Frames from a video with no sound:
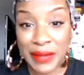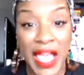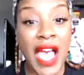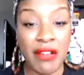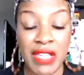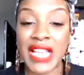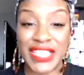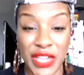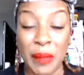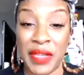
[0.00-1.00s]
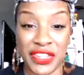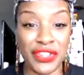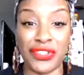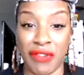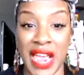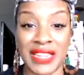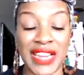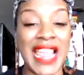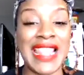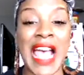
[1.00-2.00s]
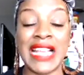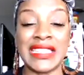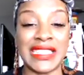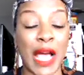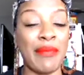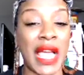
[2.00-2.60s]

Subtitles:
Hell yes, your pitch is trash. And I'm